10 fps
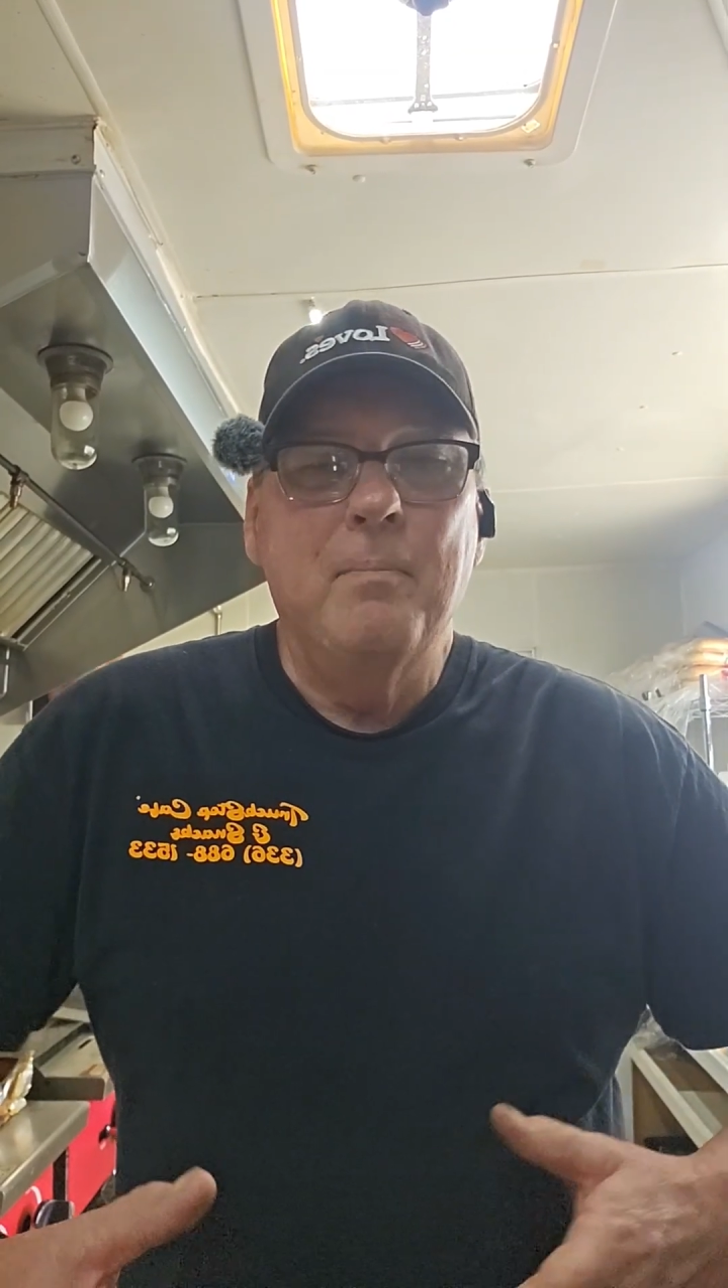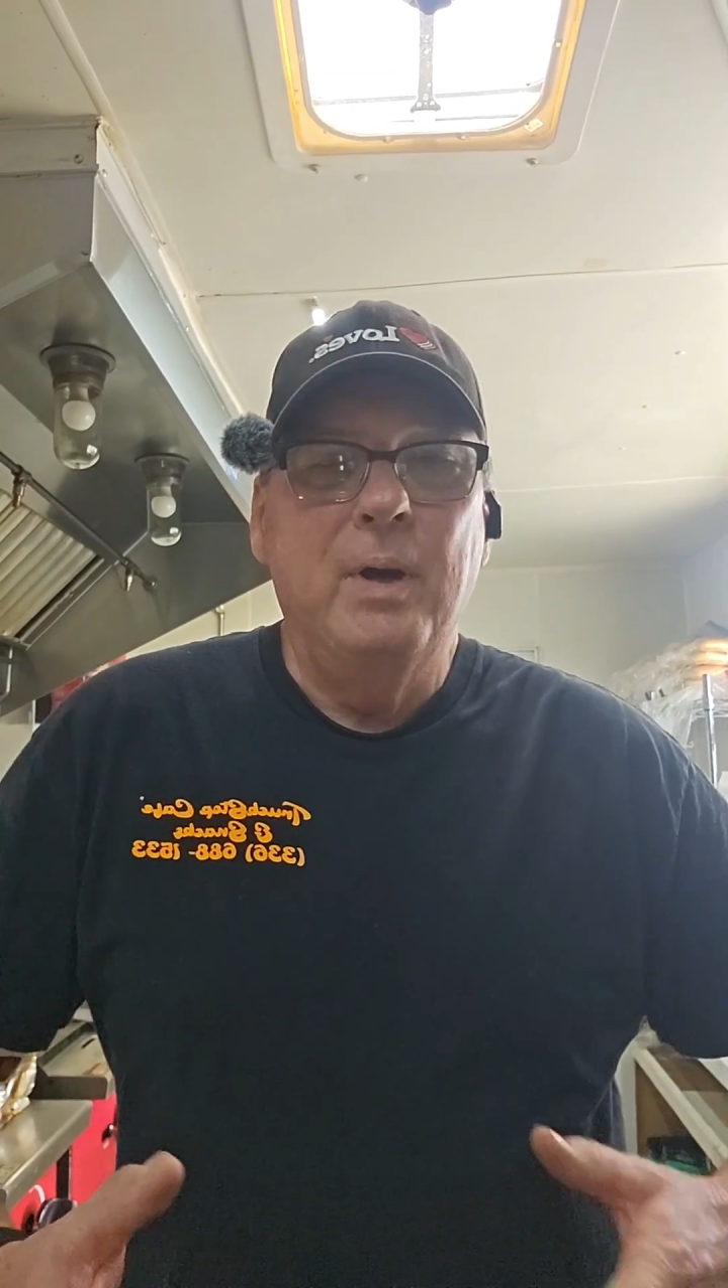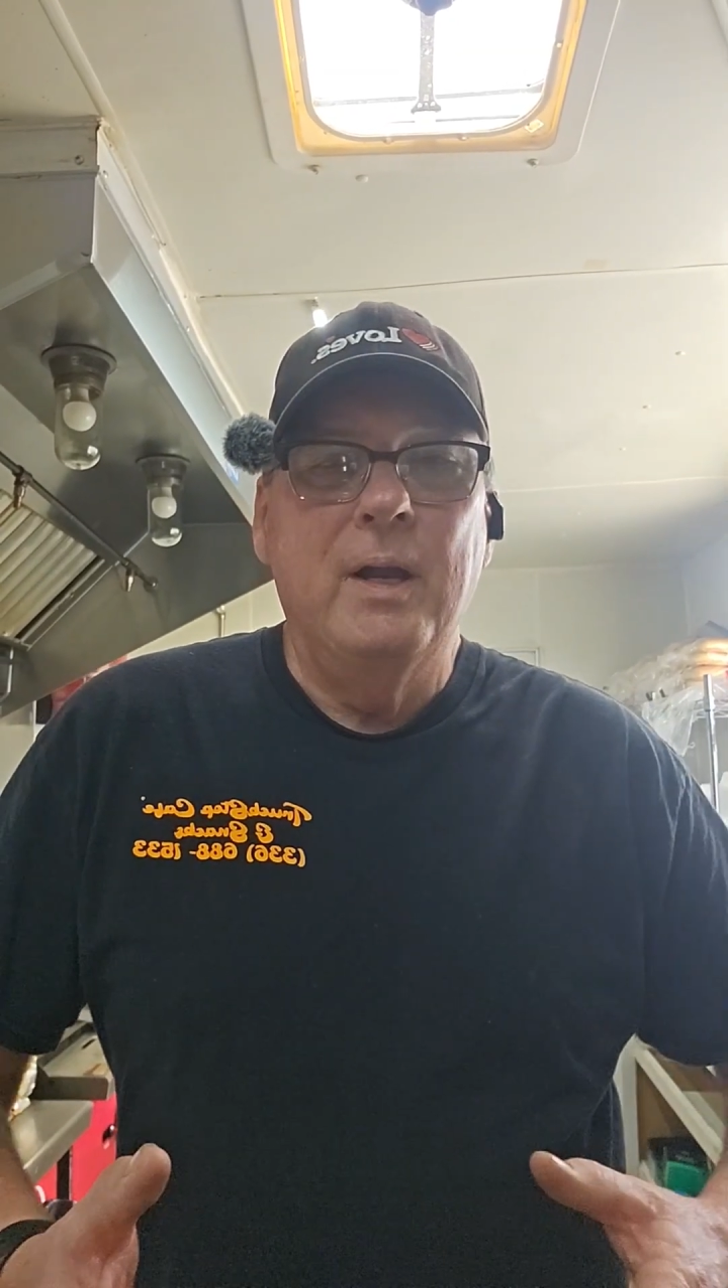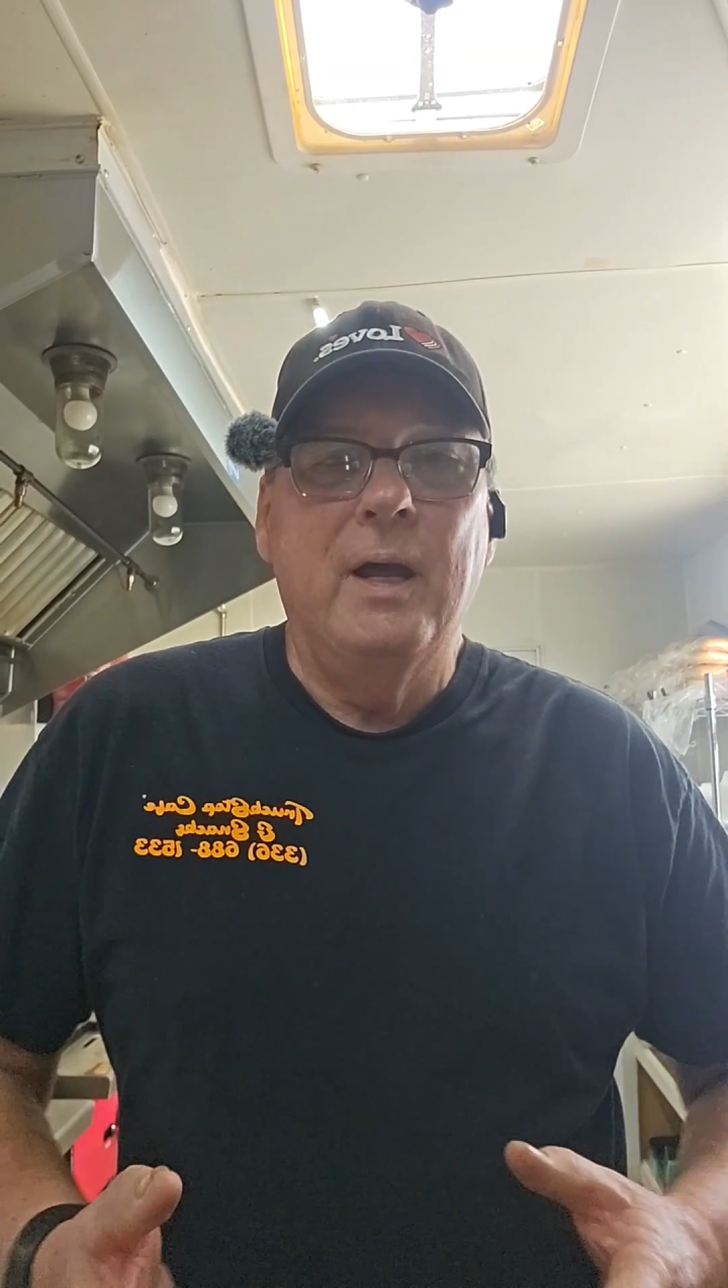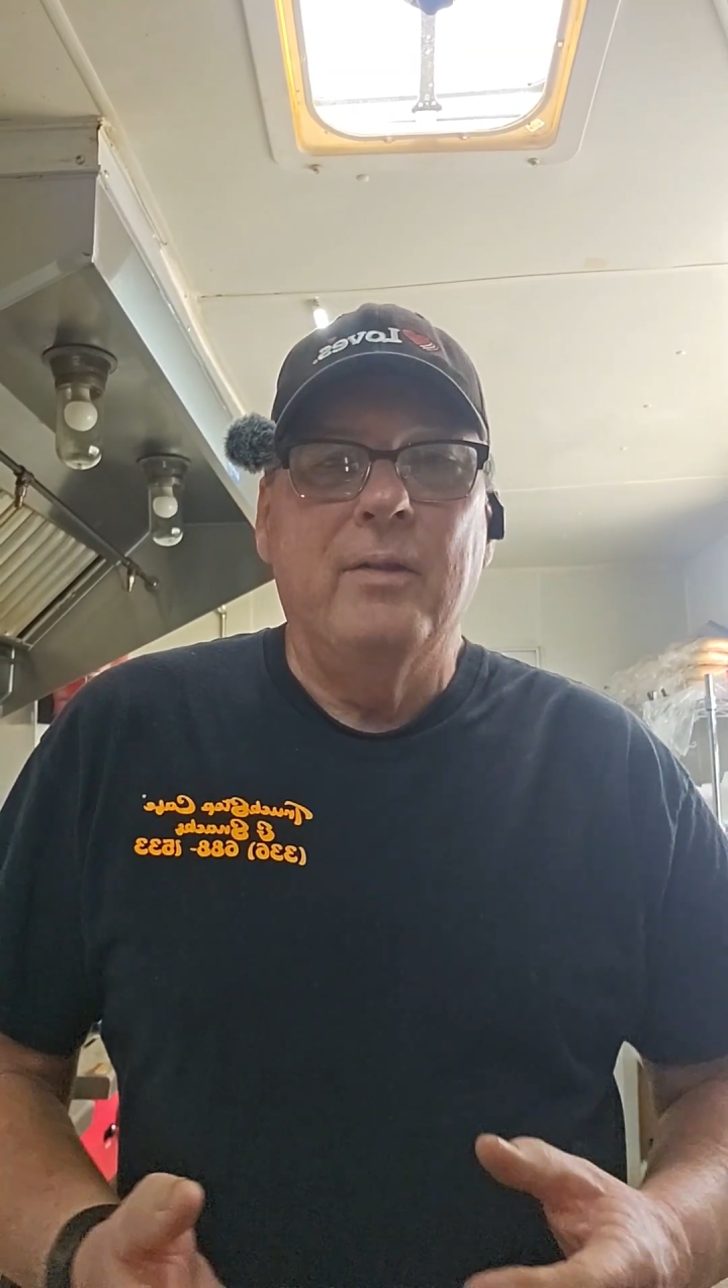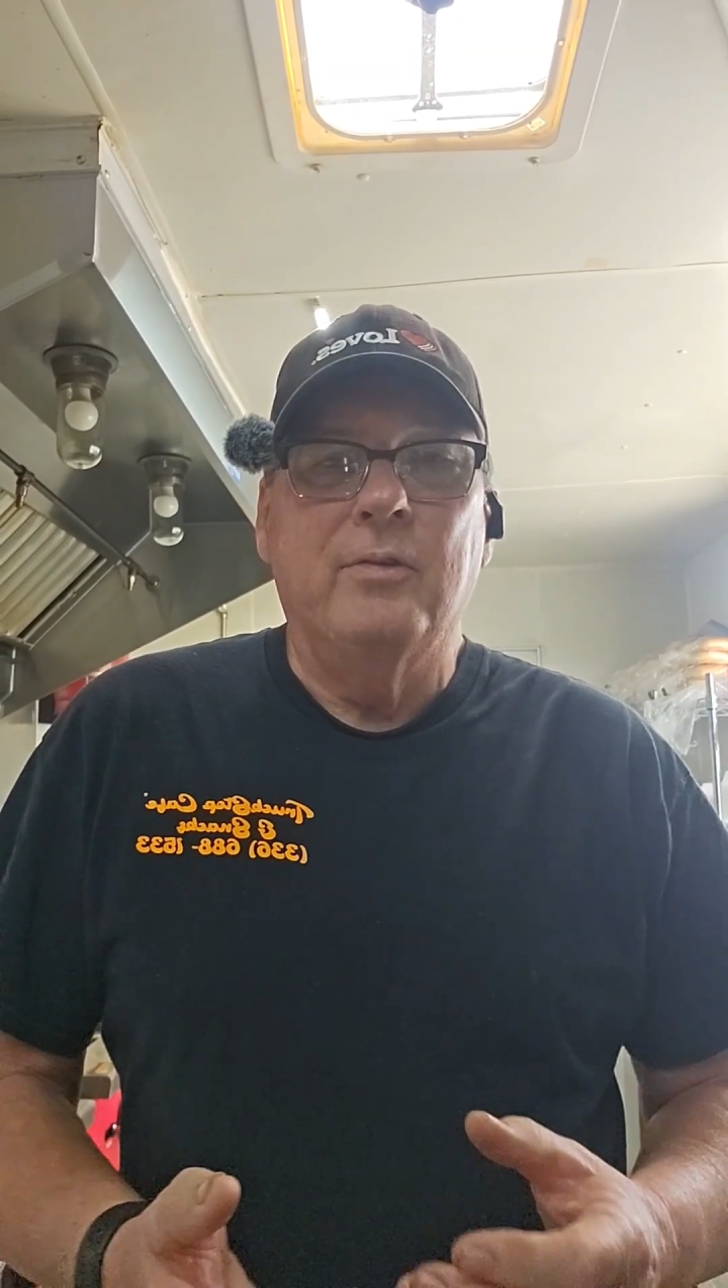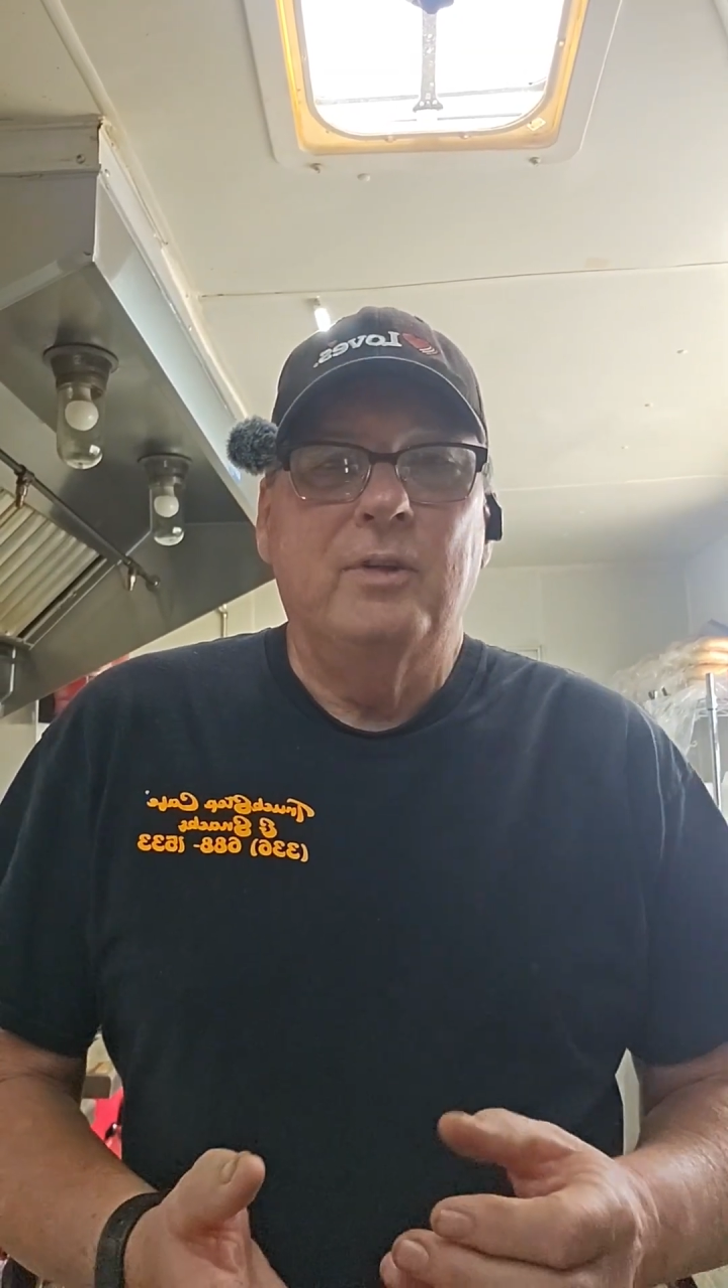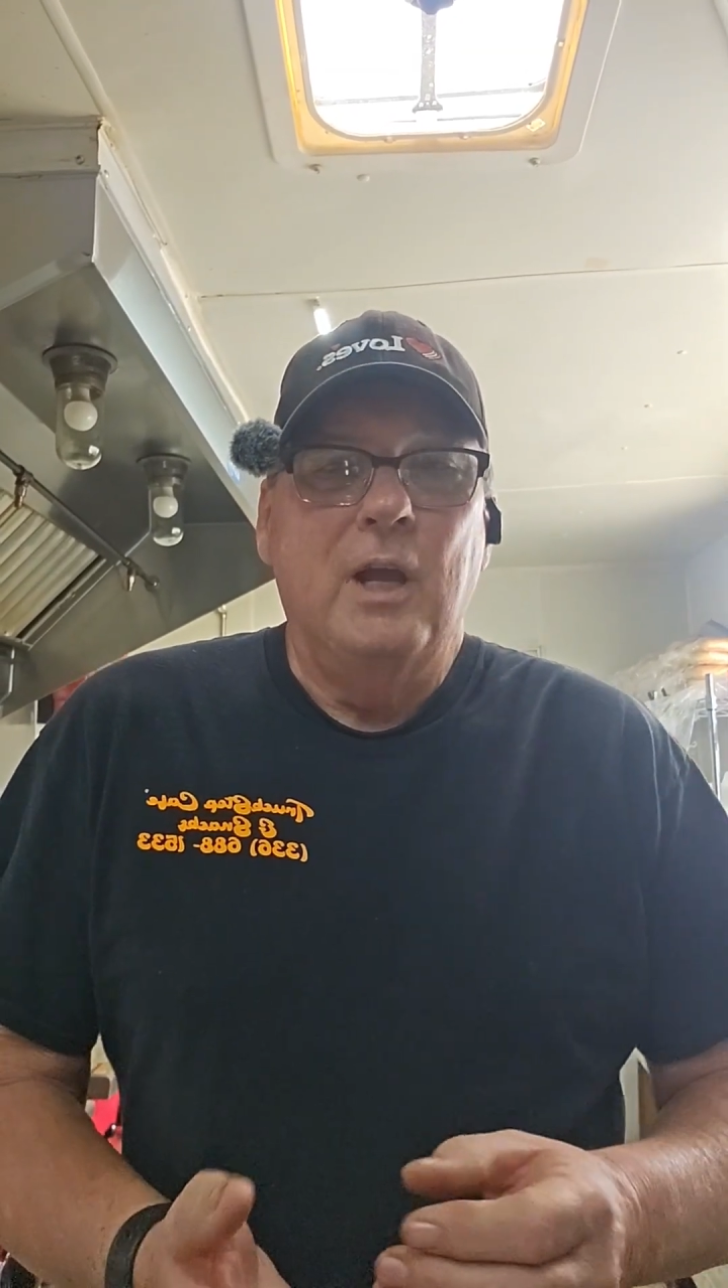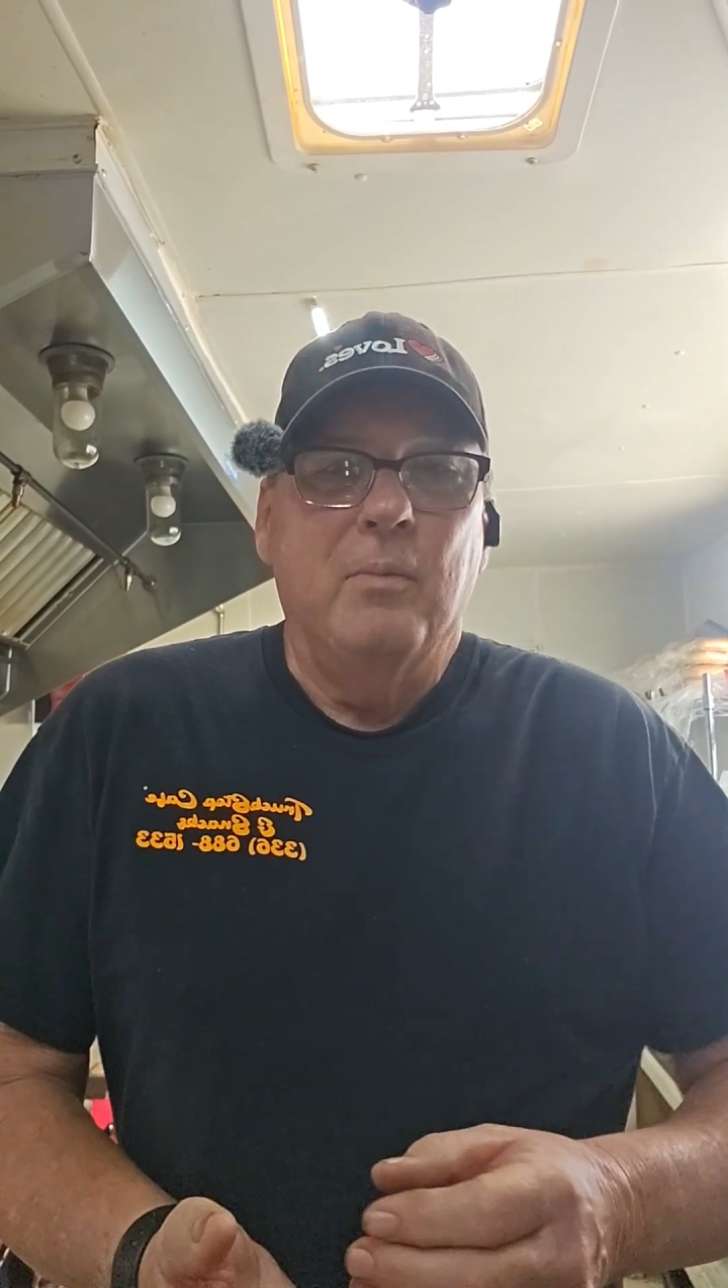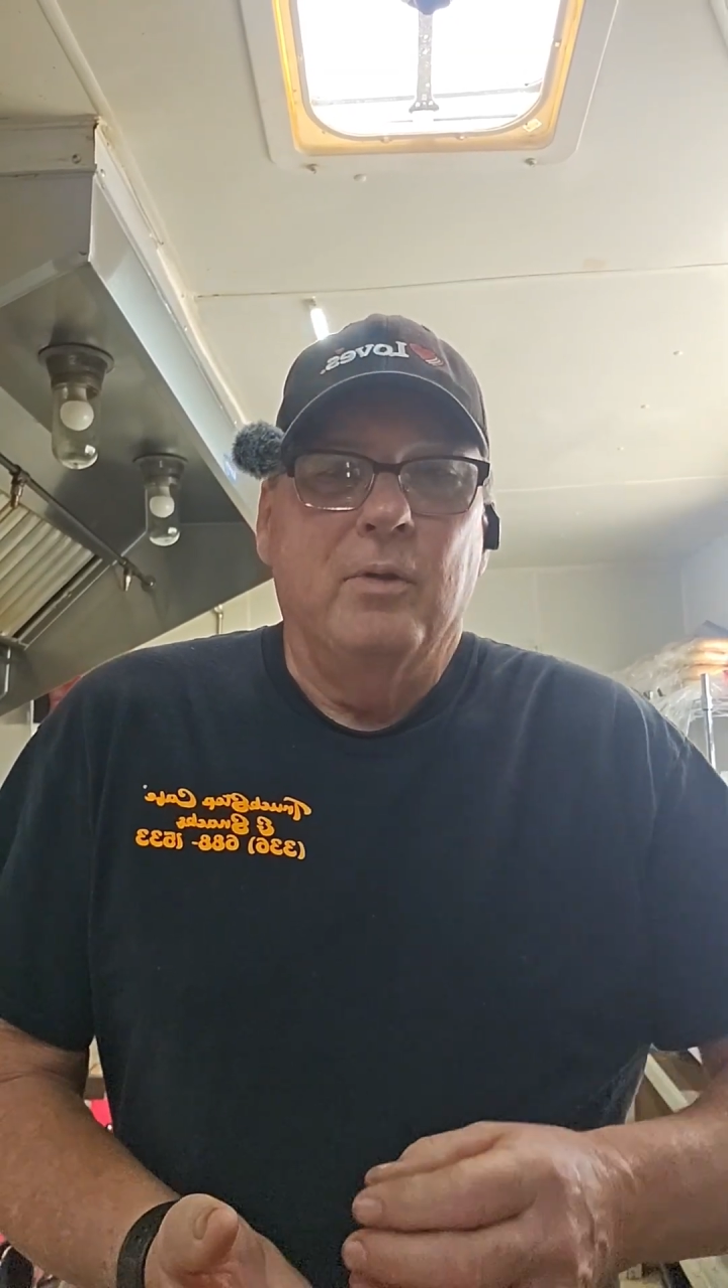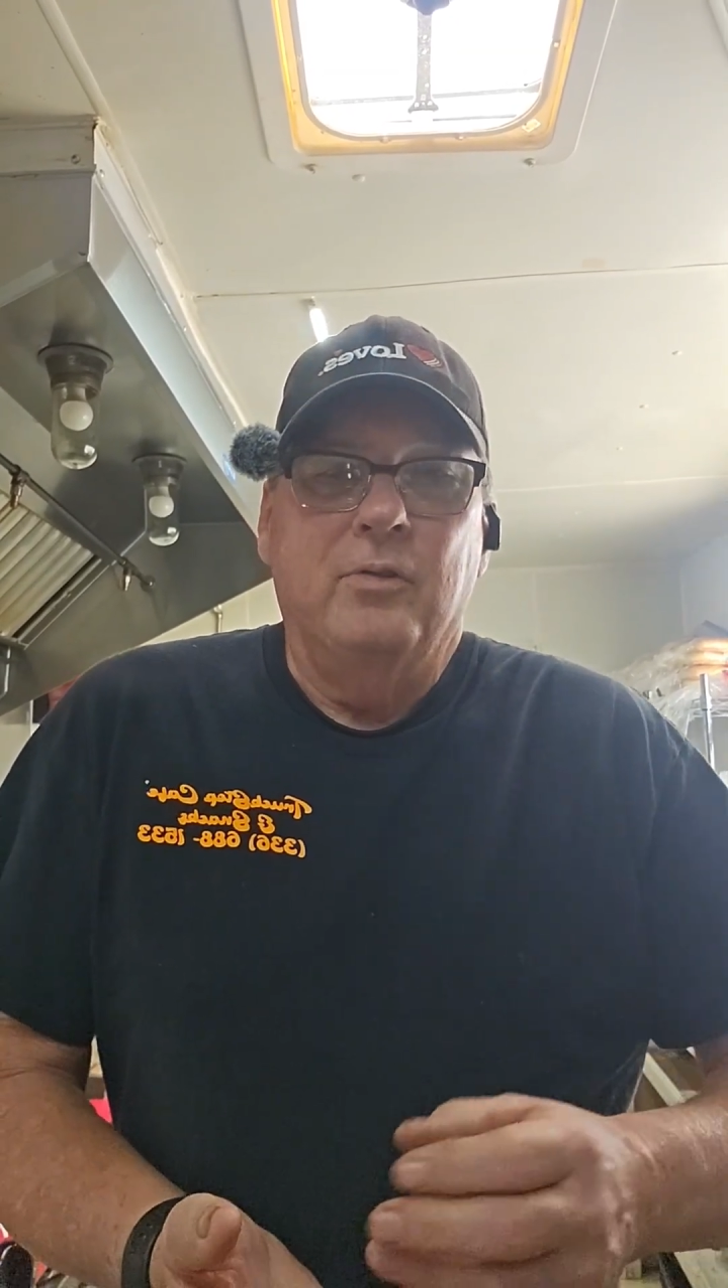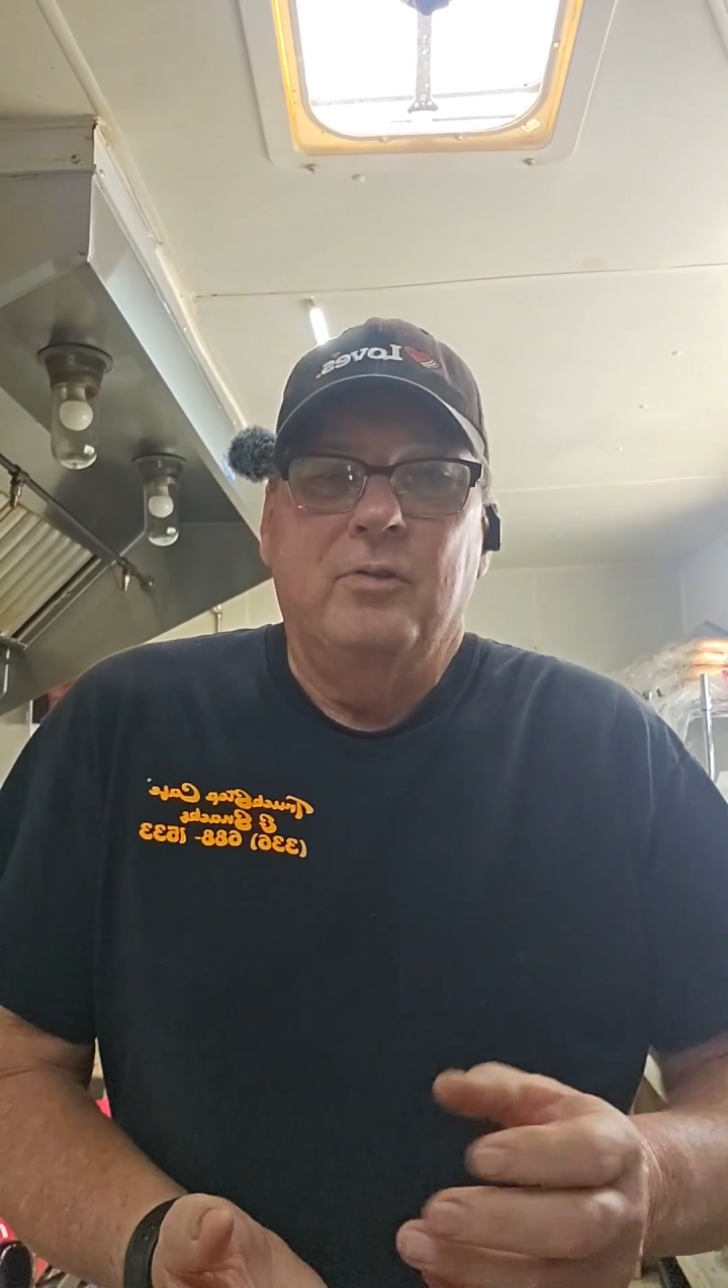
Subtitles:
that bun out of the steamer,